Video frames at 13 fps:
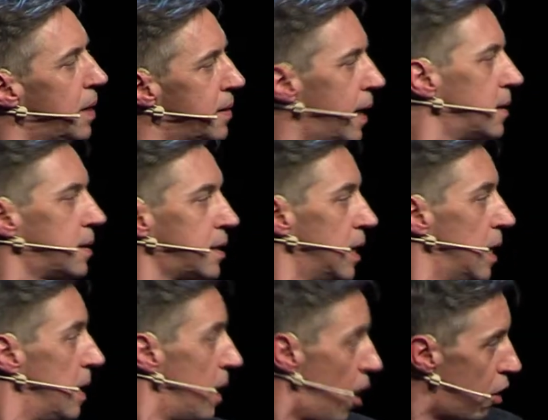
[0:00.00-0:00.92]
and that's
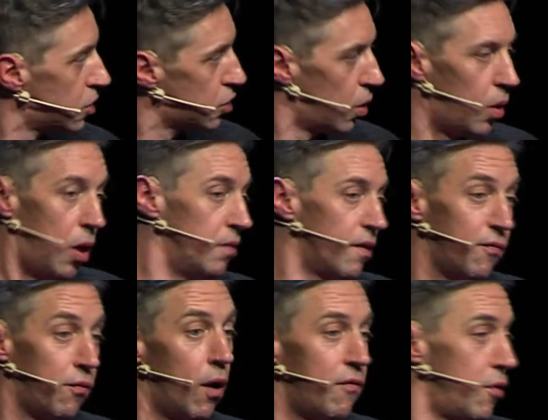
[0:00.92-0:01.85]
also on the
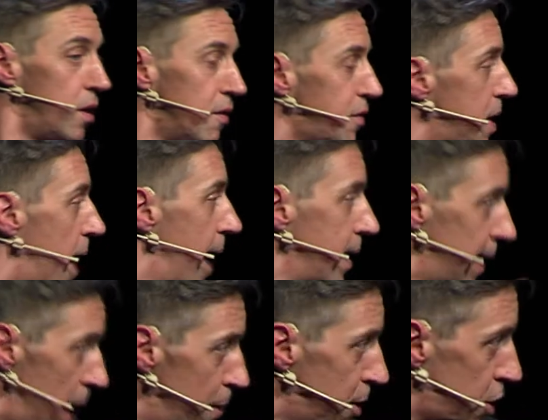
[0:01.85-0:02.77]
forefront of denying
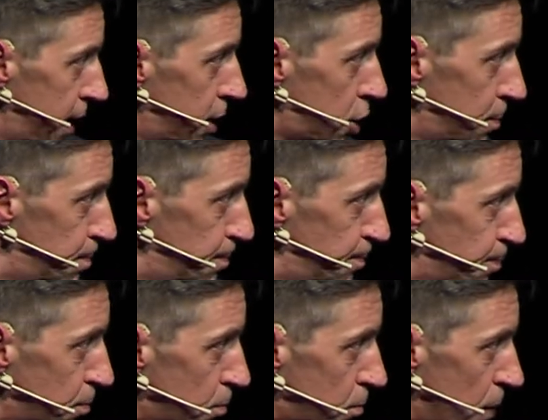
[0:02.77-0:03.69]
climate change?
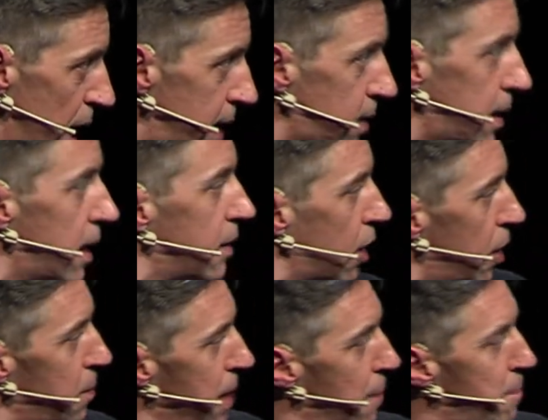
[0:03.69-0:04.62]
Is there going
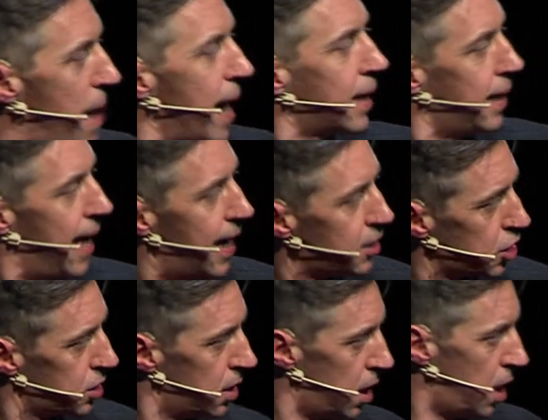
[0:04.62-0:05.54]
to be a
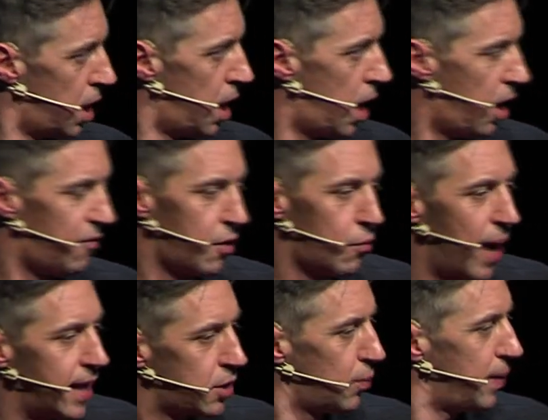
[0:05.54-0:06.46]
backlash of a right